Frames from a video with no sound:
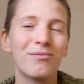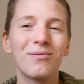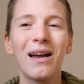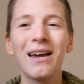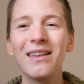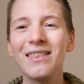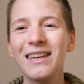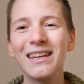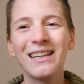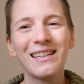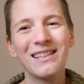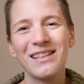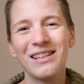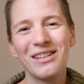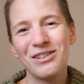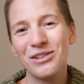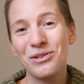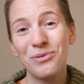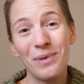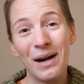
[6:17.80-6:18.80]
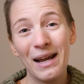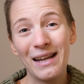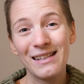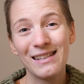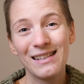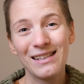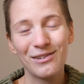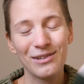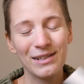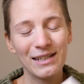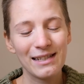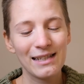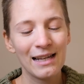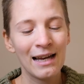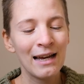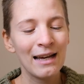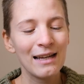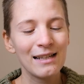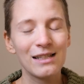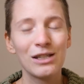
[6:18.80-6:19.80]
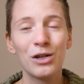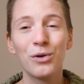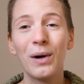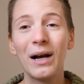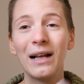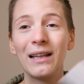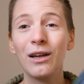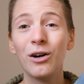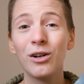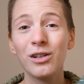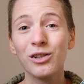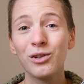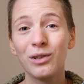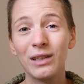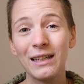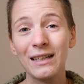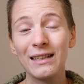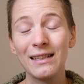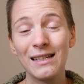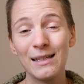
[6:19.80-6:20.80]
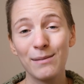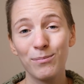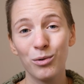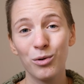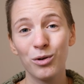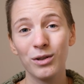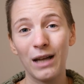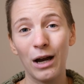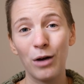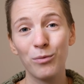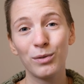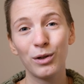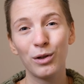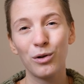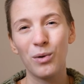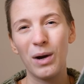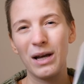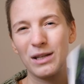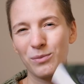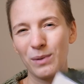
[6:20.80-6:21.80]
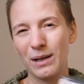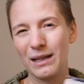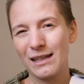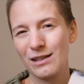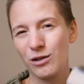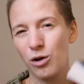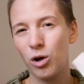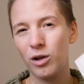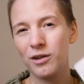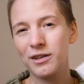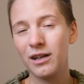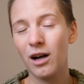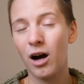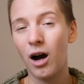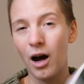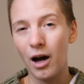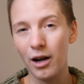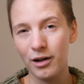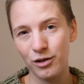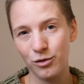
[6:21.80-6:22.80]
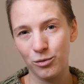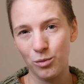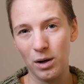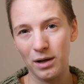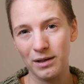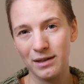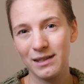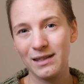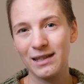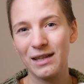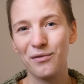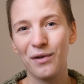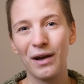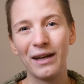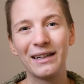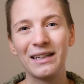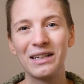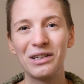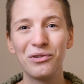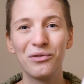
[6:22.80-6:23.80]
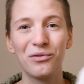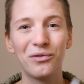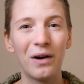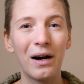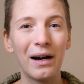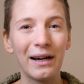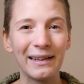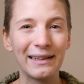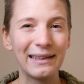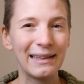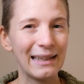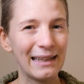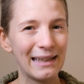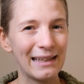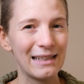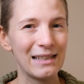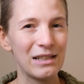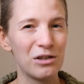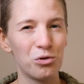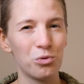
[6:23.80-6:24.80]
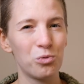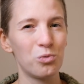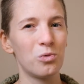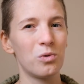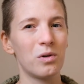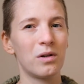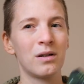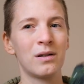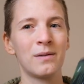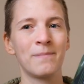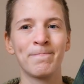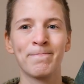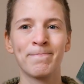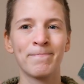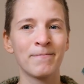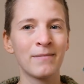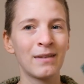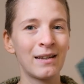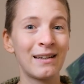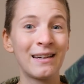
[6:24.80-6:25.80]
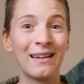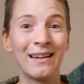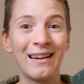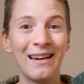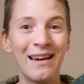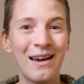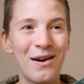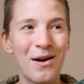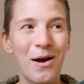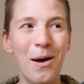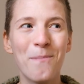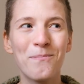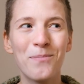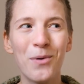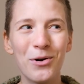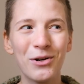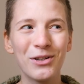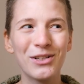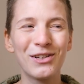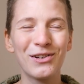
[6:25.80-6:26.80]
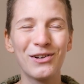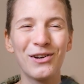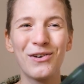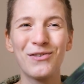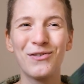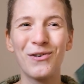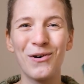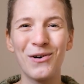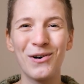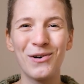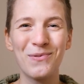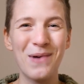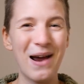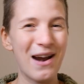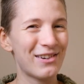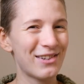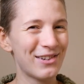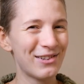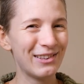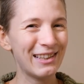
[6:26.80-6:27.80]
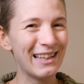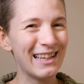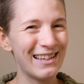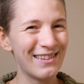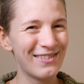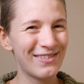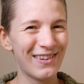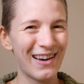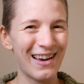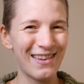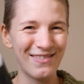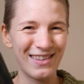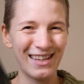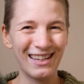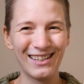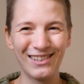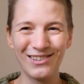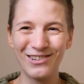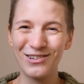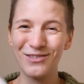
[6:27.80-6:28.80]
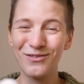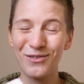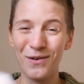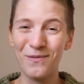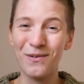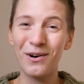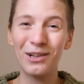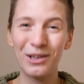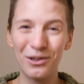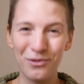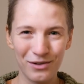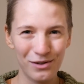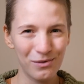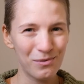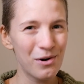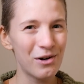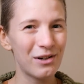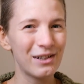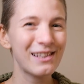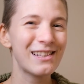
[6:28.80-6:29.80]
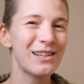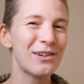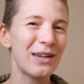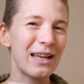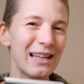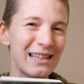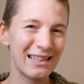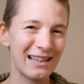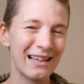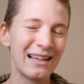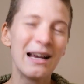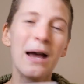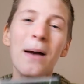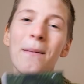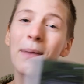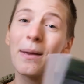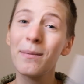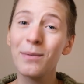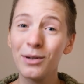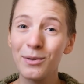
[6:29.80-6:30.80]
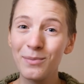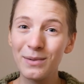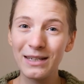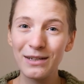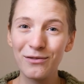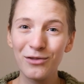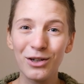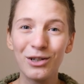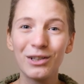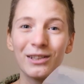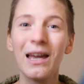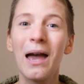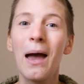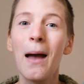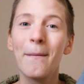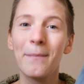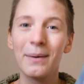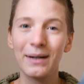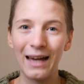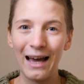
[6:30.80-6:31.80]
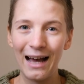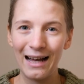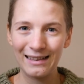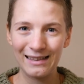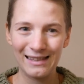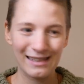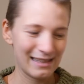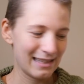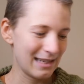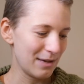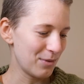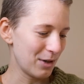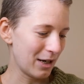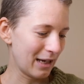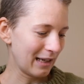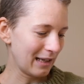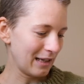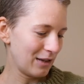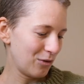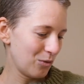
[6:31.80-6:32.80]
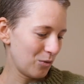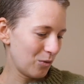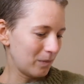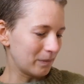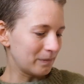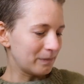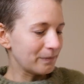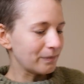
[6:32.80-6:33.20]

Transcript: I think it's a great series. So I'll also link this book down below, as well as all the other ones, if I can find links to books for where you live. I mean, you're from all over the world, so that's maybe going to be difficult, but I'll see what I can do.